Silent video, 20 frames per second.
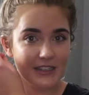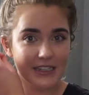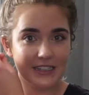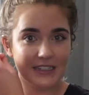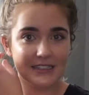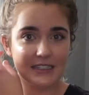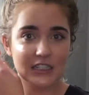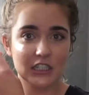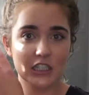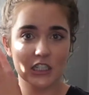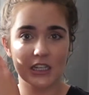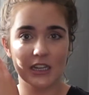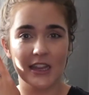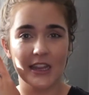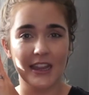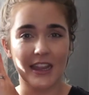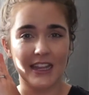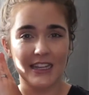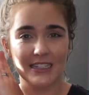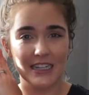the incision,
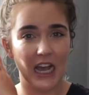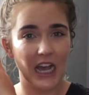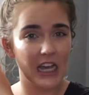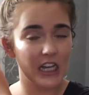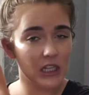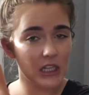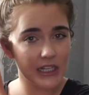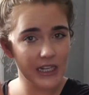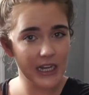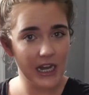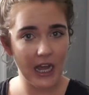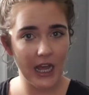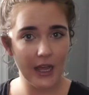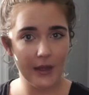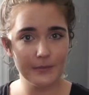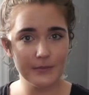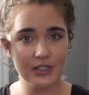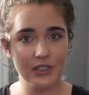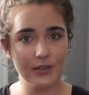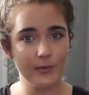and they tunnel it
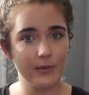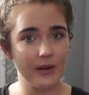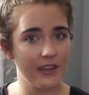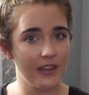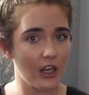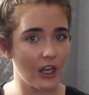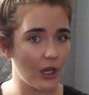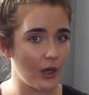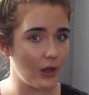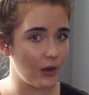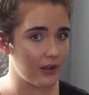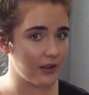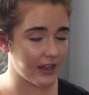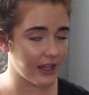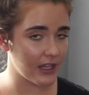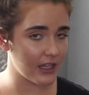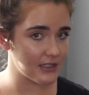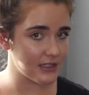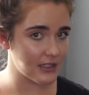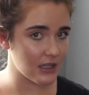up to where the
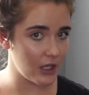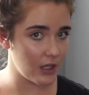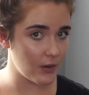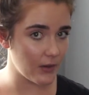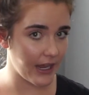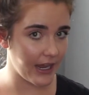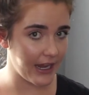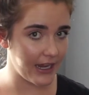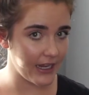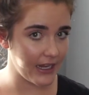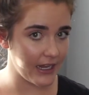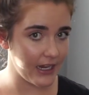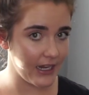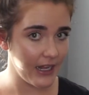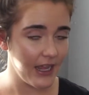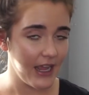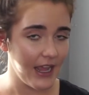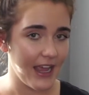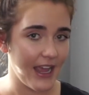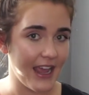cochlea is located,
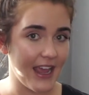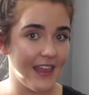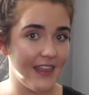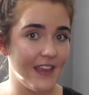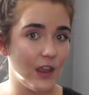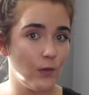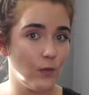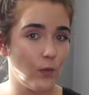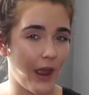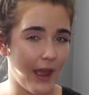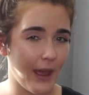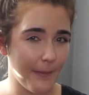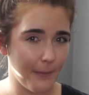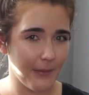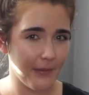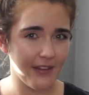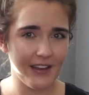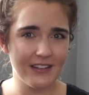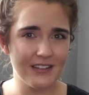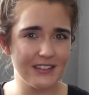and they
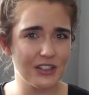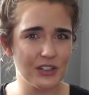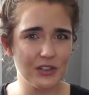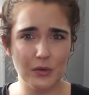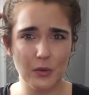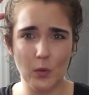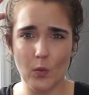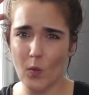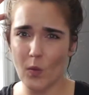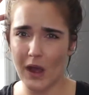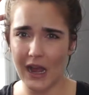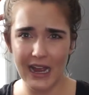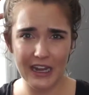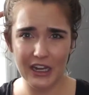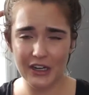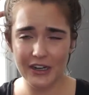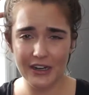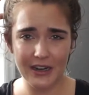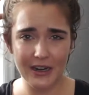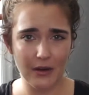wrap a certain
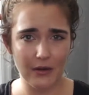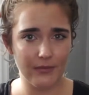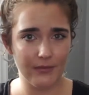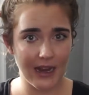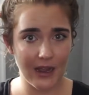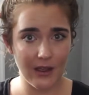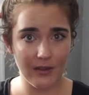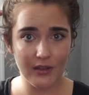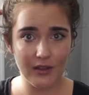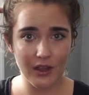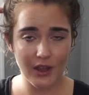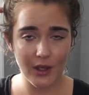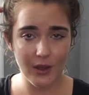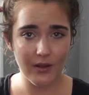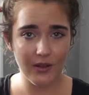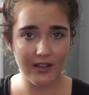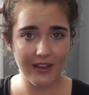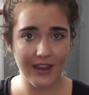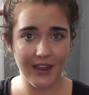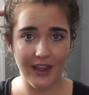wire around the
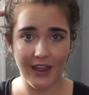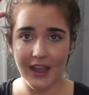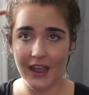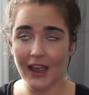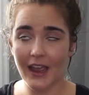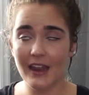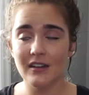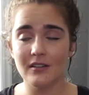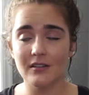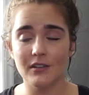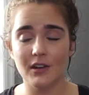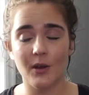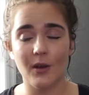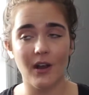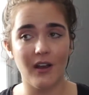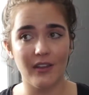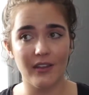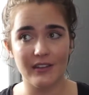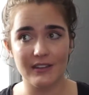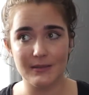cochlea. I don't know
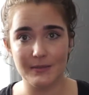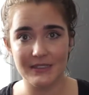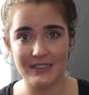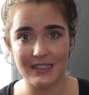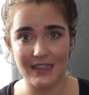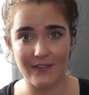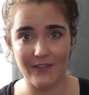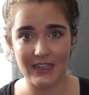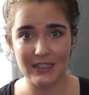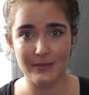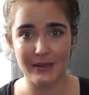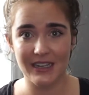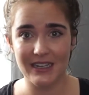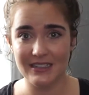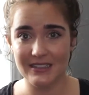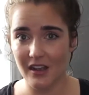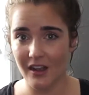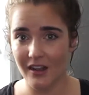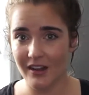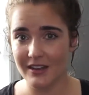all the specifics
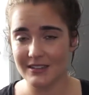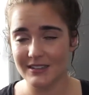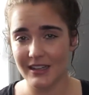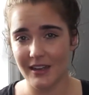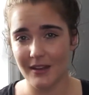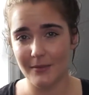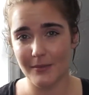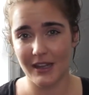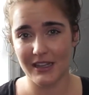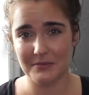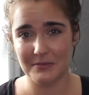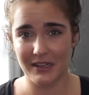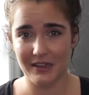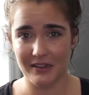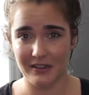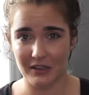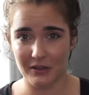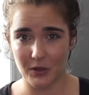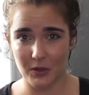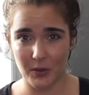because honestly it makes me a
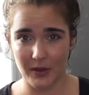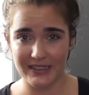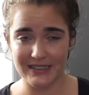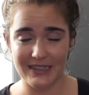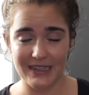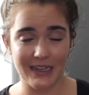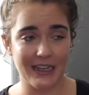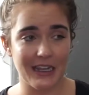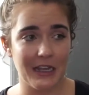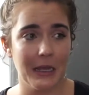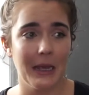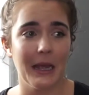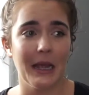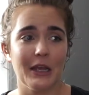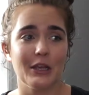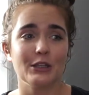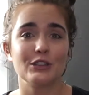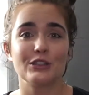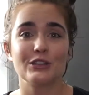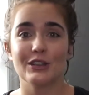little queasy.
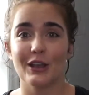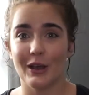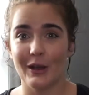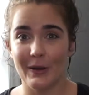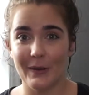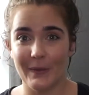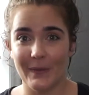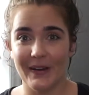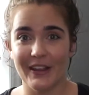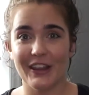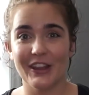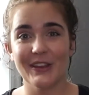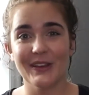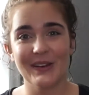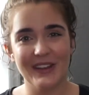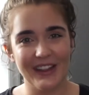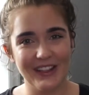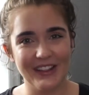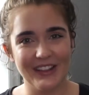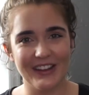So you
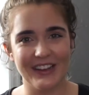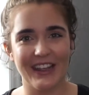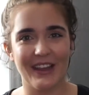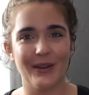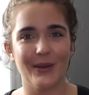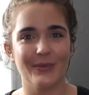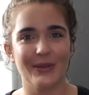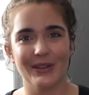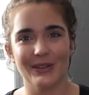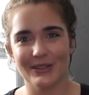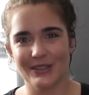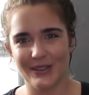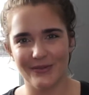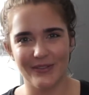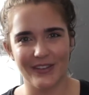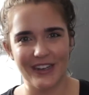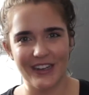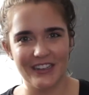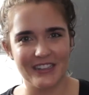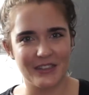can look up YouTube
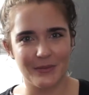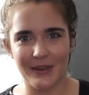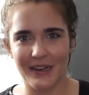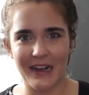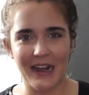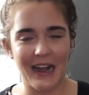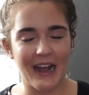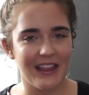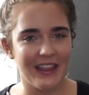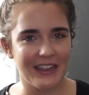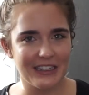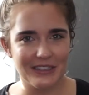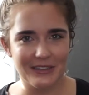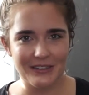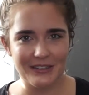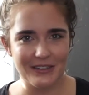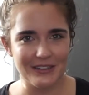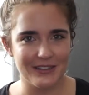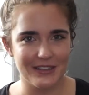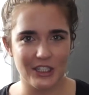videos about how they
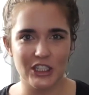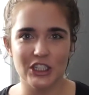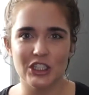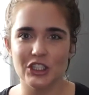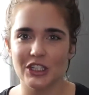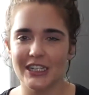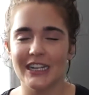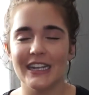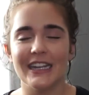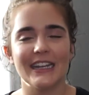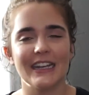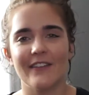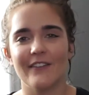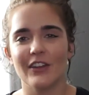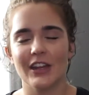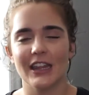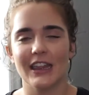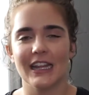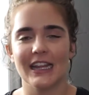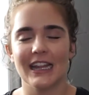do surgery and
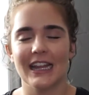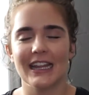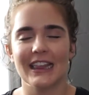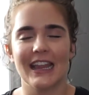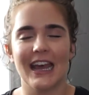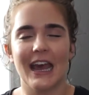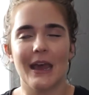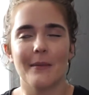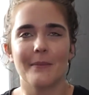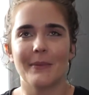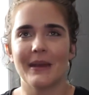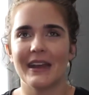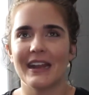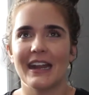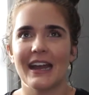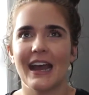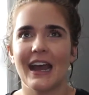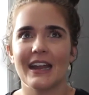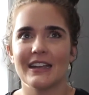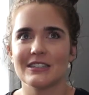everything like that, but
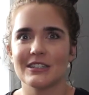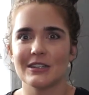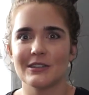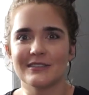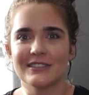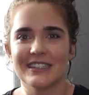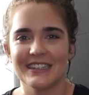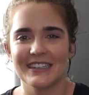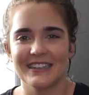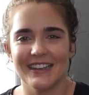I don't.